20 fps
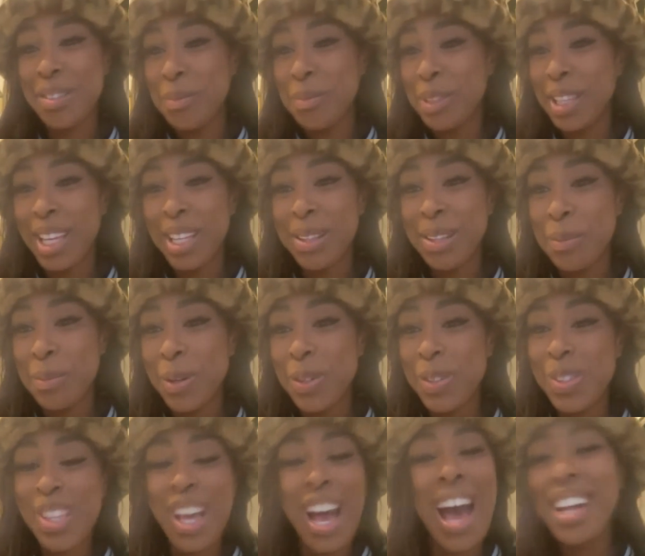like I listen to
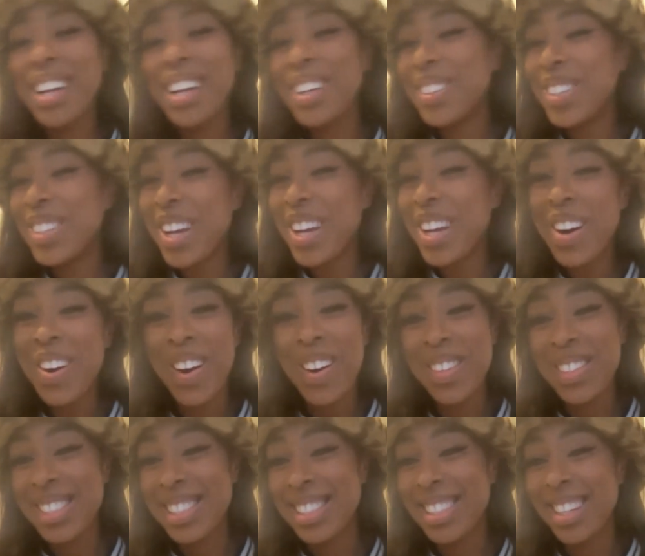Blonde the most. So I
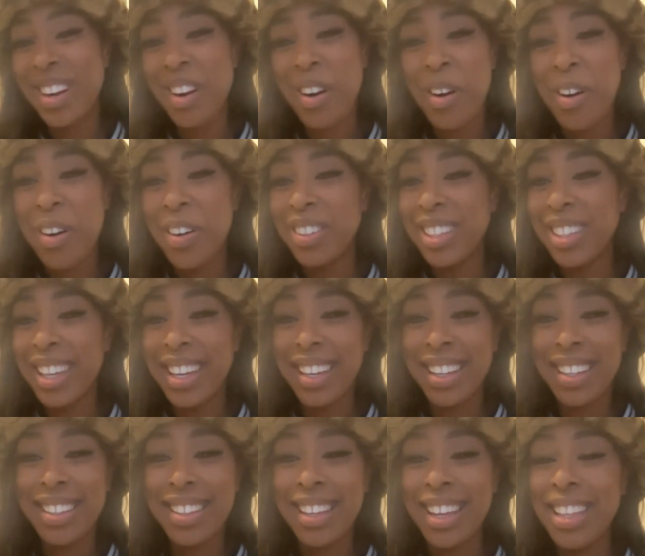don't know. They're
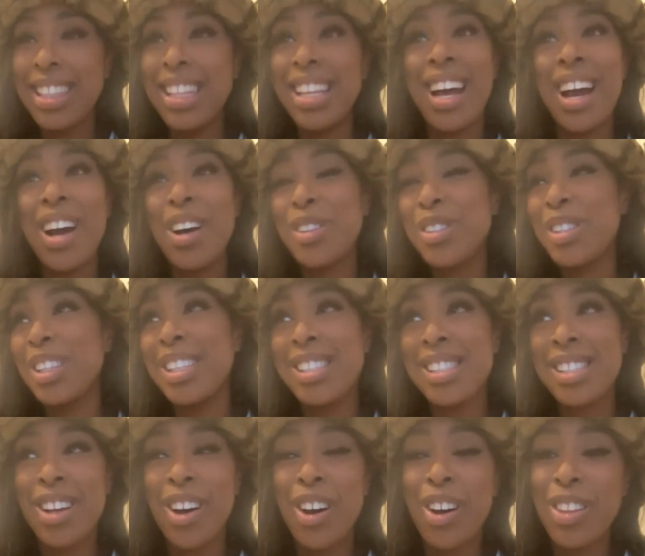all like, and
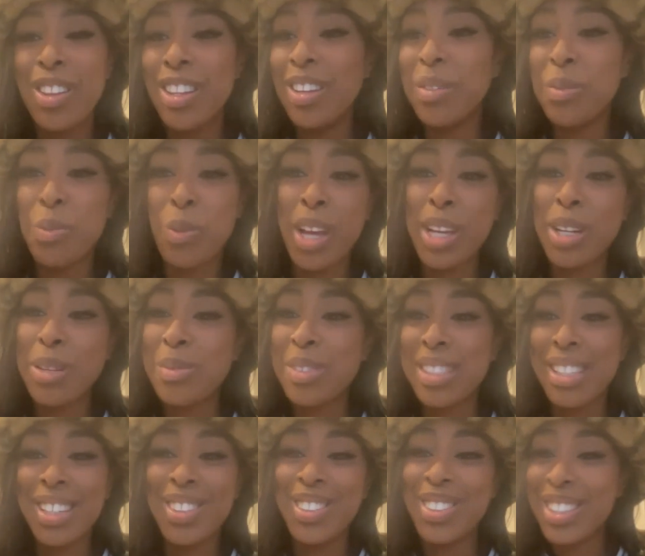then I also listen to all the
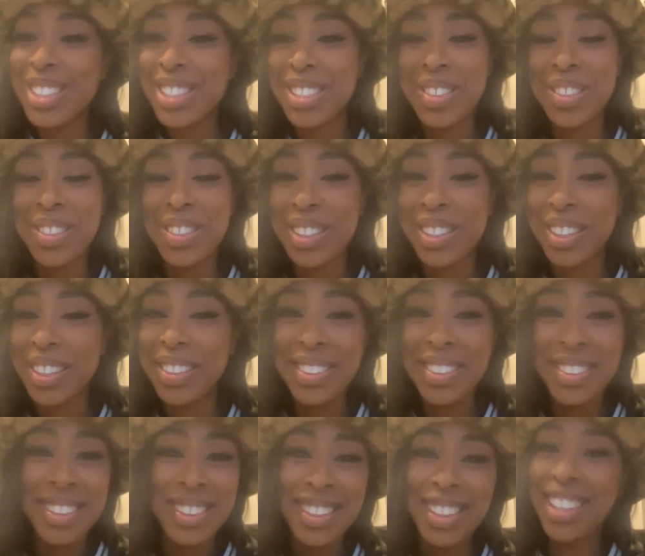random singles
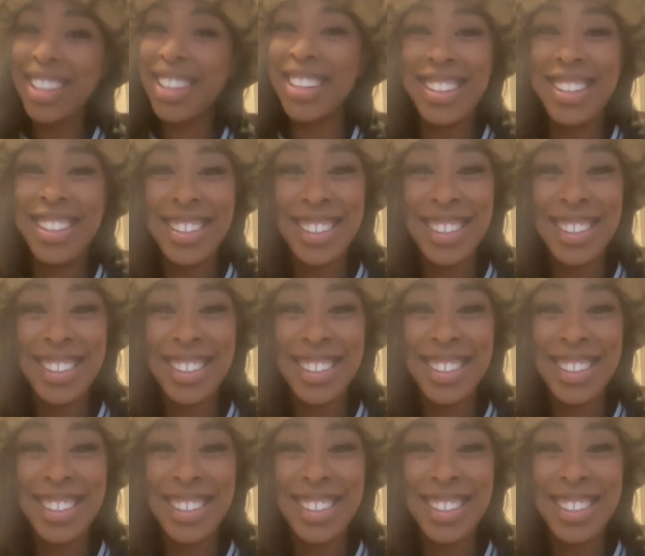too. So